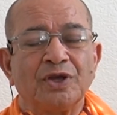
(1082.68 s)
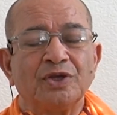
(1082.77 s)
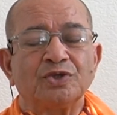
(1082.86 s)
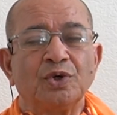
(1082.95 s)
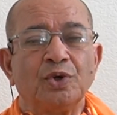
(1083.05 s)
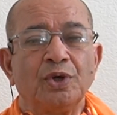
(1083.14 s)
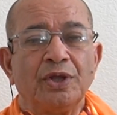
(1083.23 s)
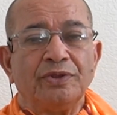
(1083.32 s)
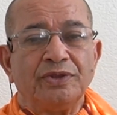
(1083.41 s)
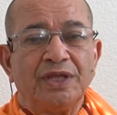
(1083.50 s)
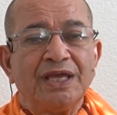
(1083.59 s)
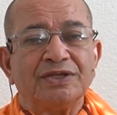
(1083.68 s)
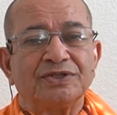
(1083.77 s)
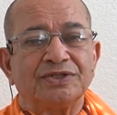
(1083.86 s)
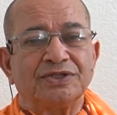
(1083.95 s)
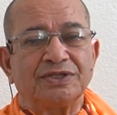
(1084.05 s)
So
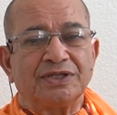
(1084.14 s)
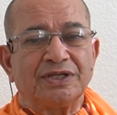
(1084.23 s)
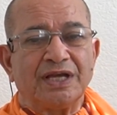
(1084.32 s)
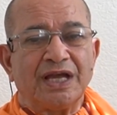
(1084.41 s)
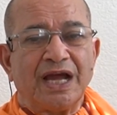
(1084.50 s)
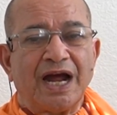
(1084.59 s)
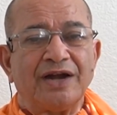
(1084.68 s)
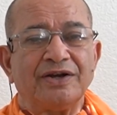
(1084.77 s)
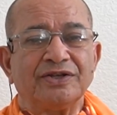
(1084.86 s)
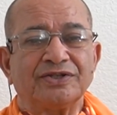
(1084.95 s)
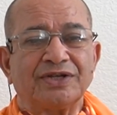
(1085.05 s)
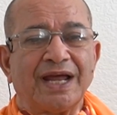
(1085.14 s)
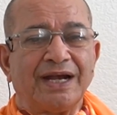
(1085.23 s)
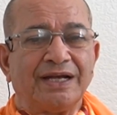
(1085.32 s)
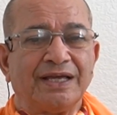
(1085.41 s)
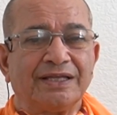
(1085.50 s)
this
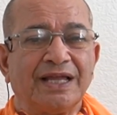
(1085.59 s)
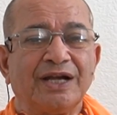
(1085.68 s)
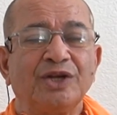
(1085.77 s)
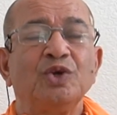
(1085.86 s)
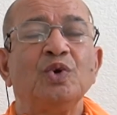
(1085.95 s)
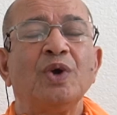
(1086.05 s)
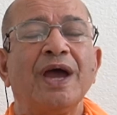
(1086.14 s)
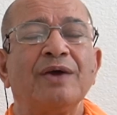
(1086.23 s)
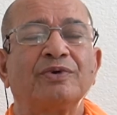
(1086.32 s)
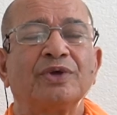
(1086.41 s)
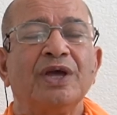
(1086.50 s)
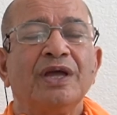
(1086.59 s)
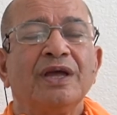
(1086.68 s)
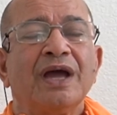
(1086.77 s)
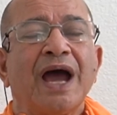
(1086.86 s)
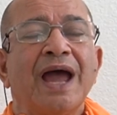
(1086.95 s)
understanding that you have
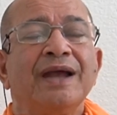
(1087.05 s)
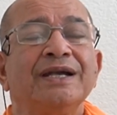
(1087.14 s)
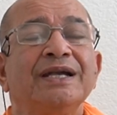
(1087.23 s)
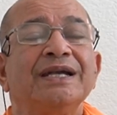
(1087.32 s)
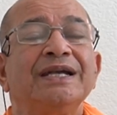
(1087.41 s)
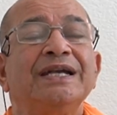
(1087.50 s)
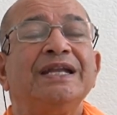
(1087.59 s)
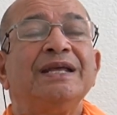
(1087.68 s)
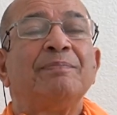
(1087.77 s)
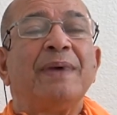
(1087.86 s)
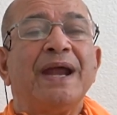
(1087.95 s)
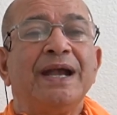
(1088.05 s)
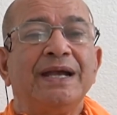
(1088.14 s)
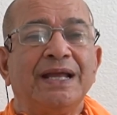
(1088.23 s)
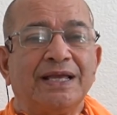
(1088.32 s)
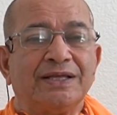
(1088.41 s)
a
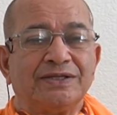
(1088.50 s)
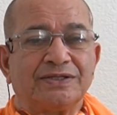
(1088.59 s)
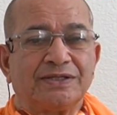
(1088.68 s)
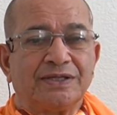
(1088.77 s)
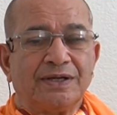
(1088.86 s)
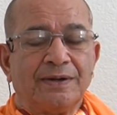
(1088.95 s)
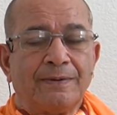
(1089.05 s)
dependence